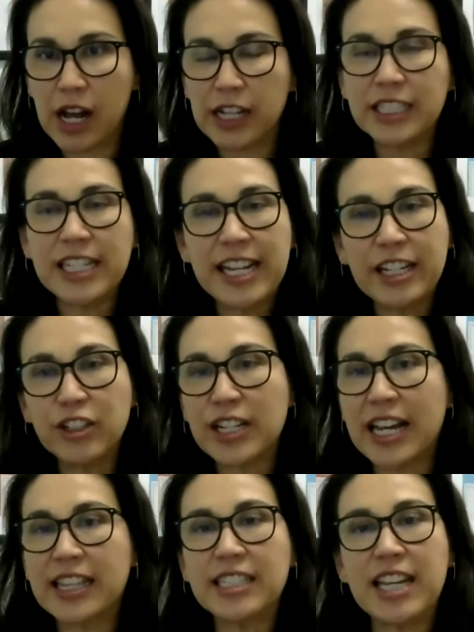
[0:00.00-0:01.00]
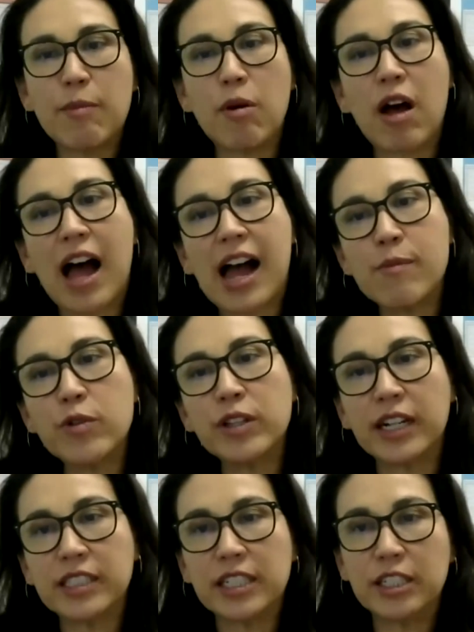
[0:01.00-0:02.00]
Teenagers at the table, I'm
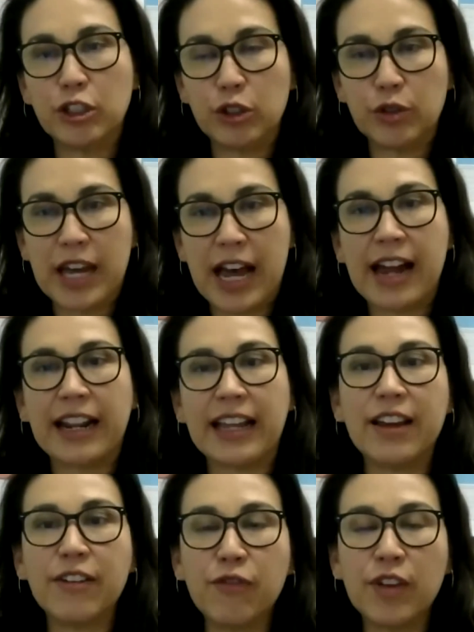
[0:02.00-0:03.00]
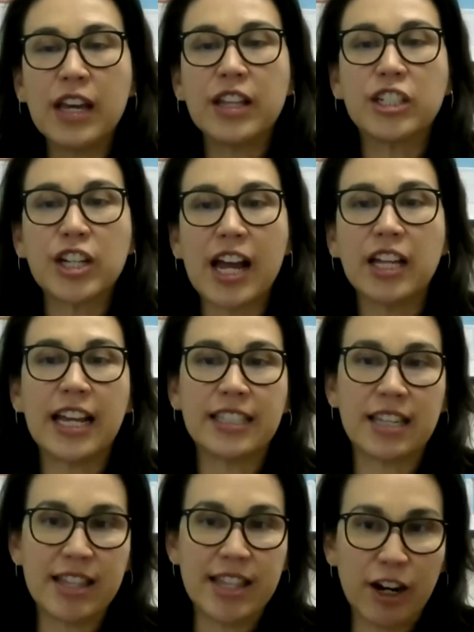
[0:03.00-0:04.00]
reluctant to do that. If the child has a
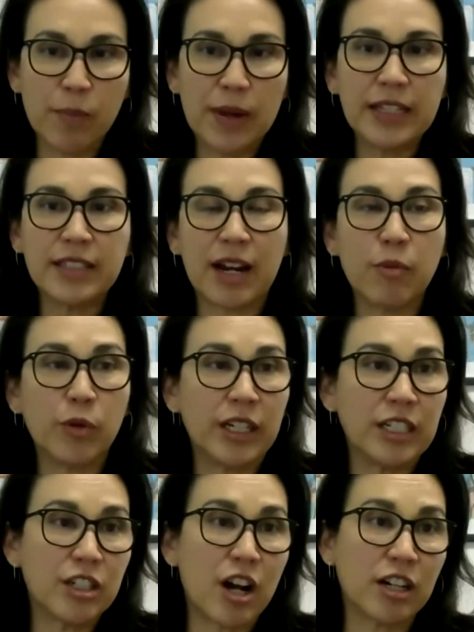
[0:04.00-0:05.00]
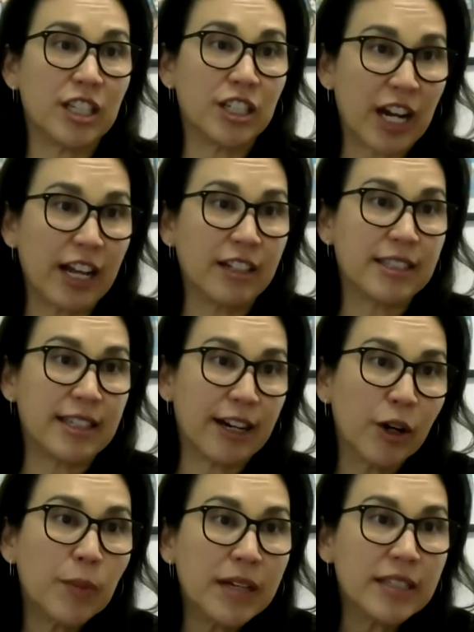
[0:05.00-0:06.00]
therapist, I'm willing to talk to the child's
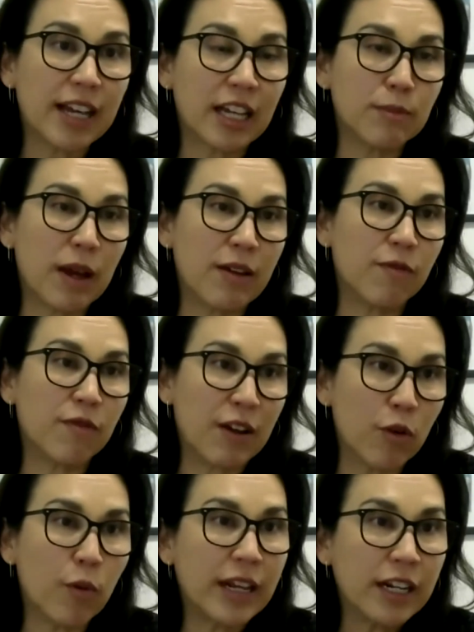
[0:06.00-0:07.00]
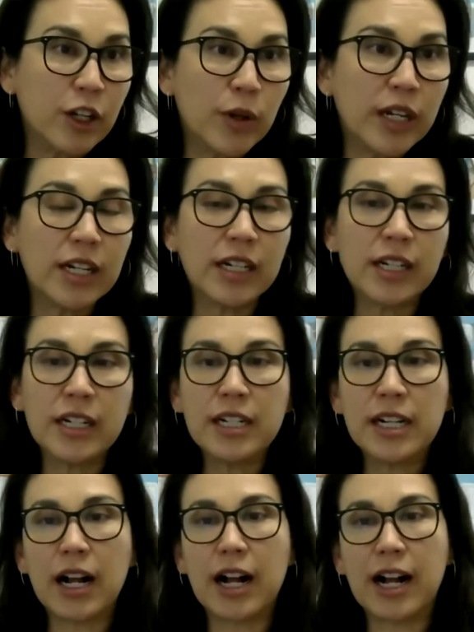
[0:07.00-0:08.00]
therapist. That's my favorite way to do it.
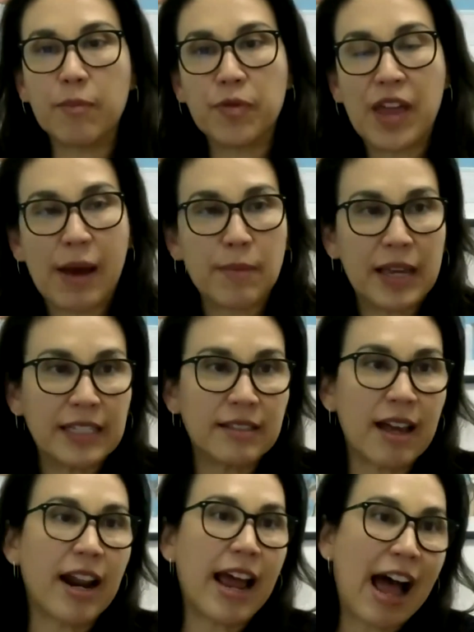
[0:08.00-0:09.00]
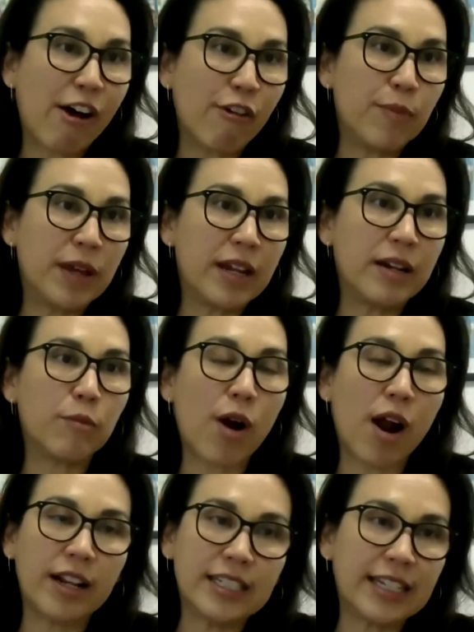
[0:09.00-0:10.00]
That being said, I have been
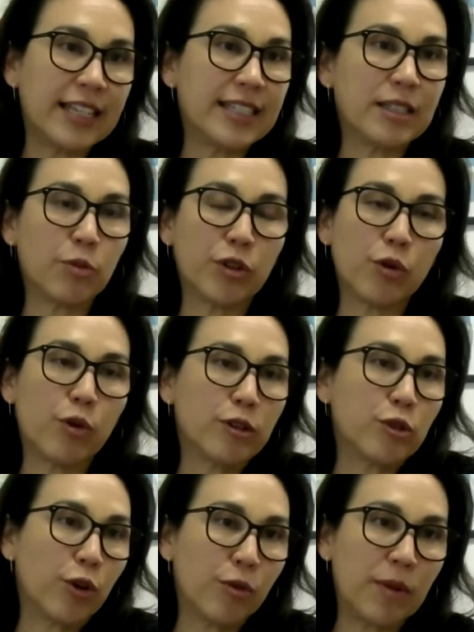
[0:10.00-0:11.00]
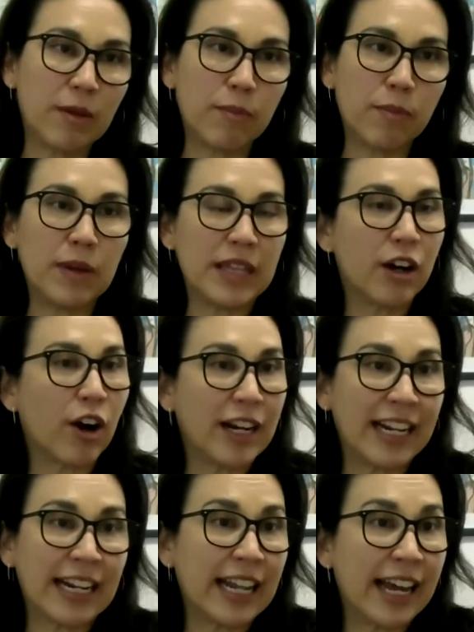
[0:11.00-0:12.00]
brought into cases where the courts order me to be the
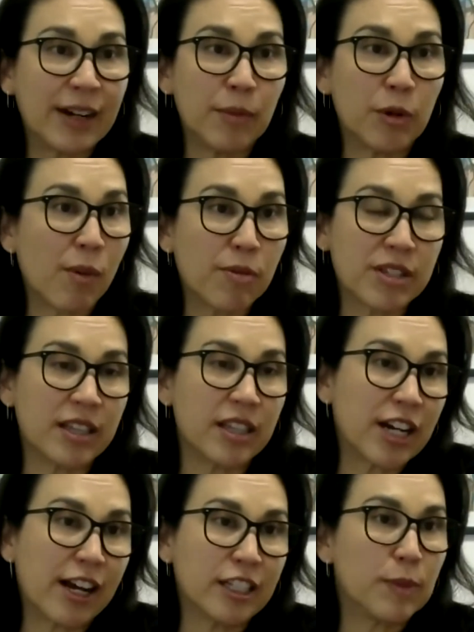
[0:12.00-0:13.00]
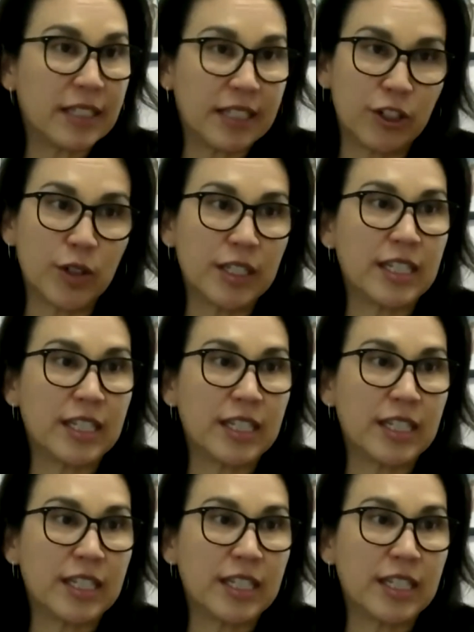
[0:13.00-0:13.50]
guardian ad litem and represent the child's best interest.